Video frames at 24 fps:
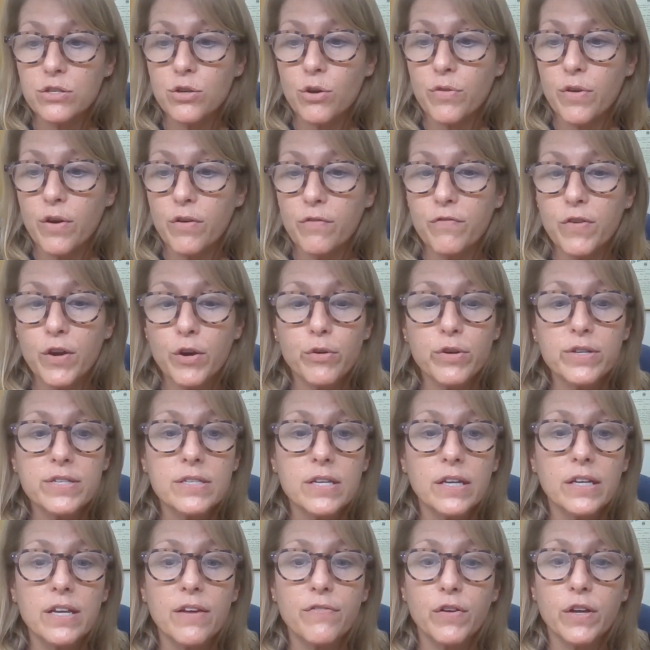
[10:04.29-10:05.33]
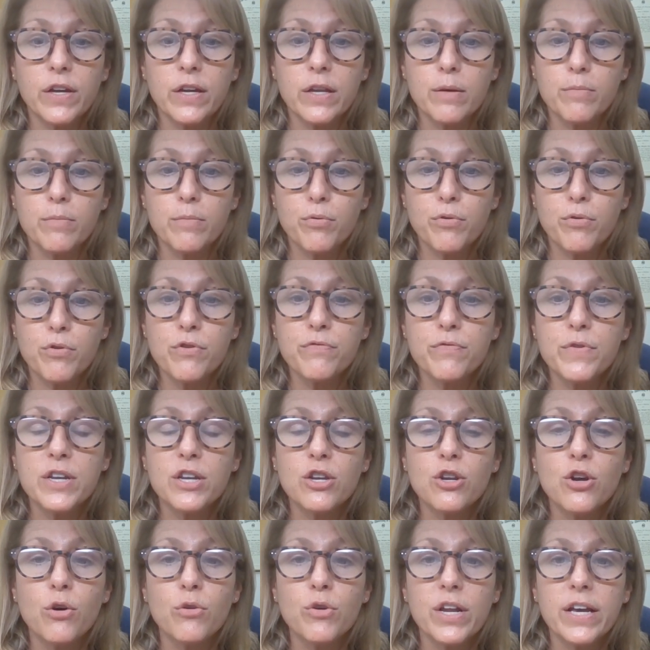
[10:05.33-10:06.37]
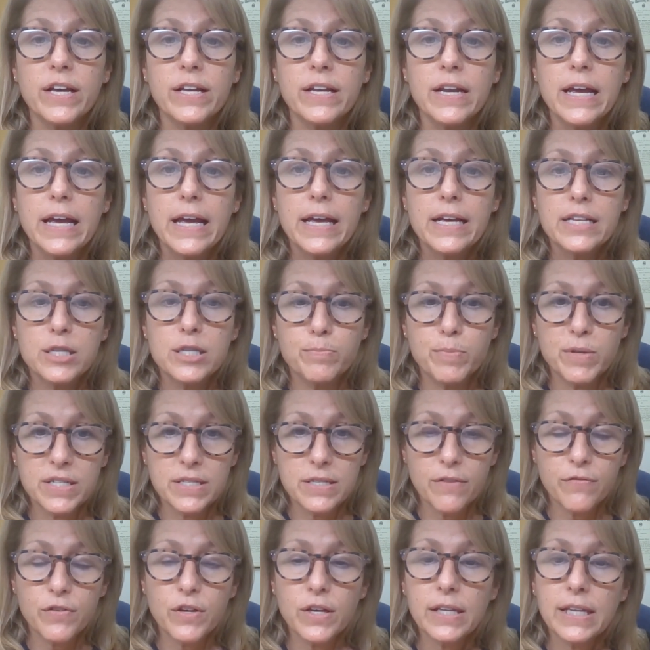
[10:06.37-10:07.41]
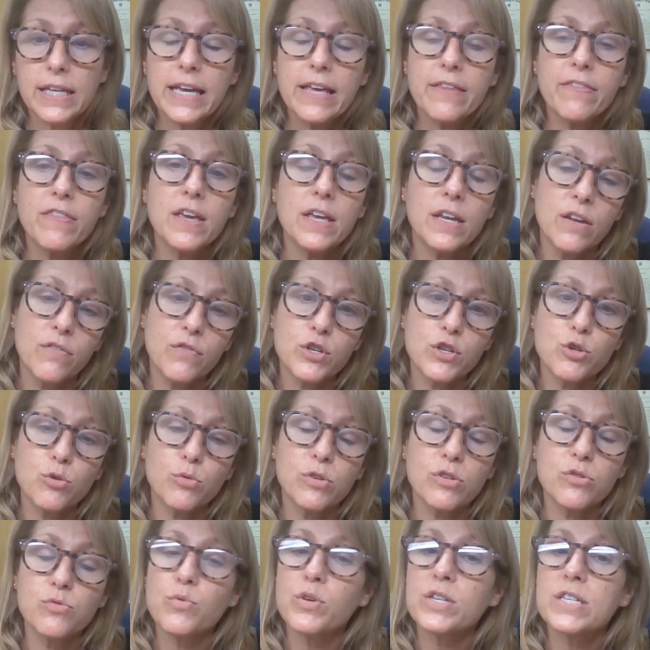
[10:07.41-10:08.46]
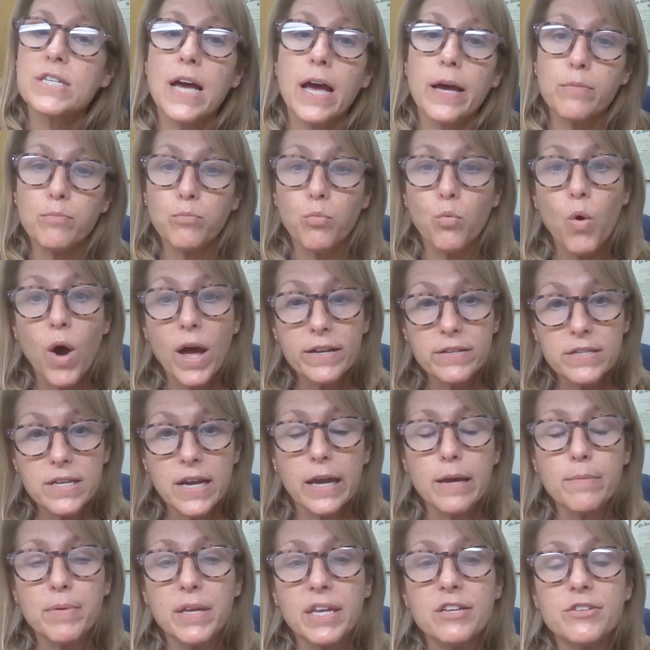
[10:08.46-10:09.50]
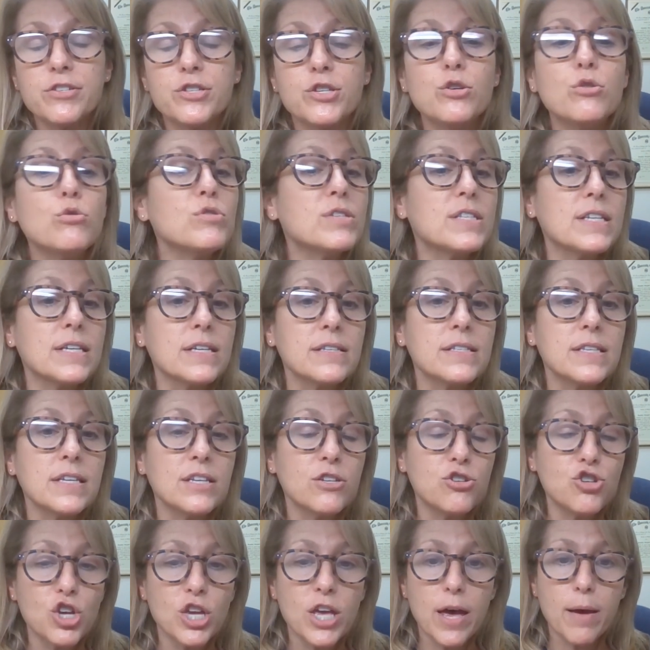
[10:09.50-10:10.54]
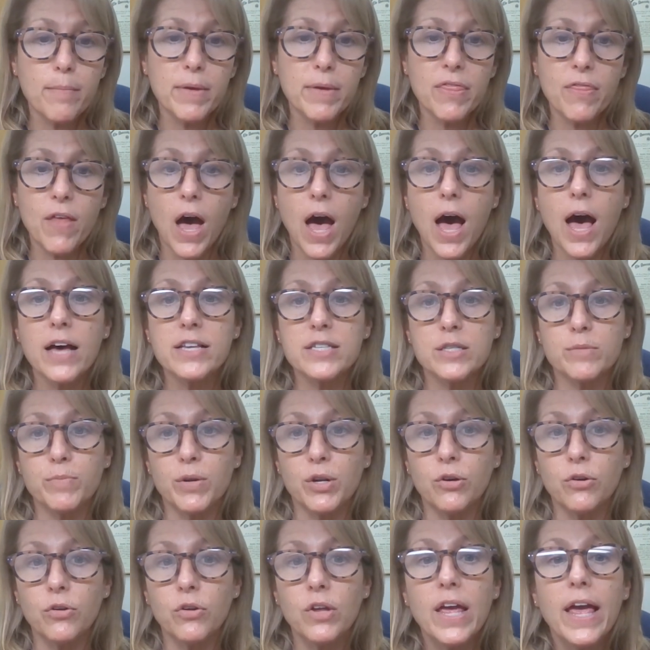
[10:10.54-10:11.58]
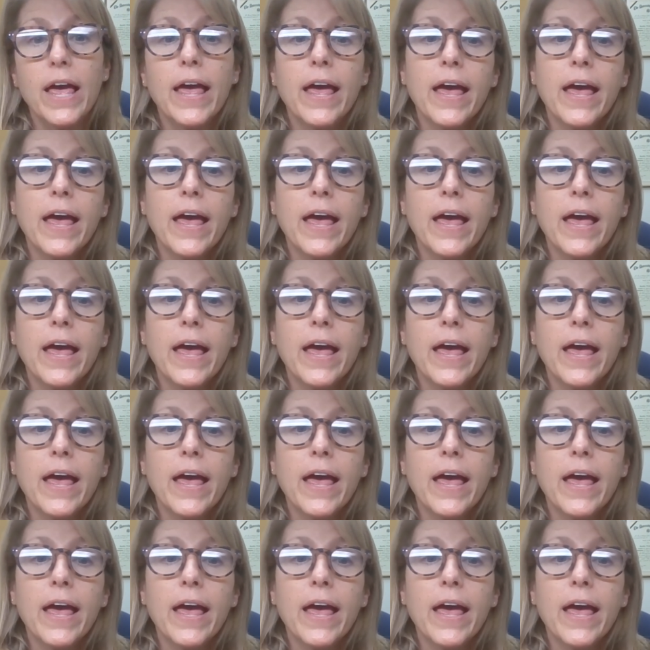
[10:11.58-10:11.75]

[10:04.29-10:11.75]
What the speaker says: So the very significant improvement noted specifically in the individuals with type 1 diabetes using CGM in the hospital.